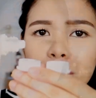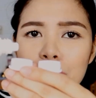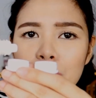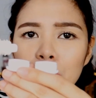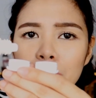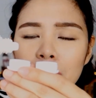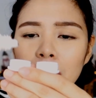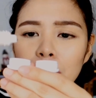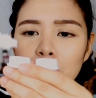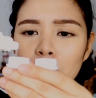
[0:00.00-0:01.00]
I was told that
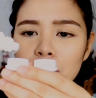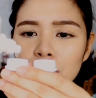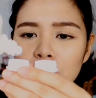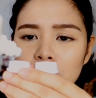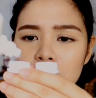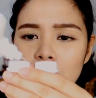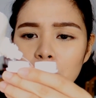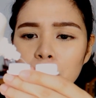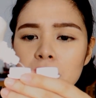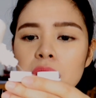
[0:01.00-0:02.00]
I'm going to fill this
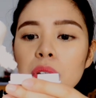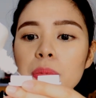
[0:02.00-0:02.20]
up with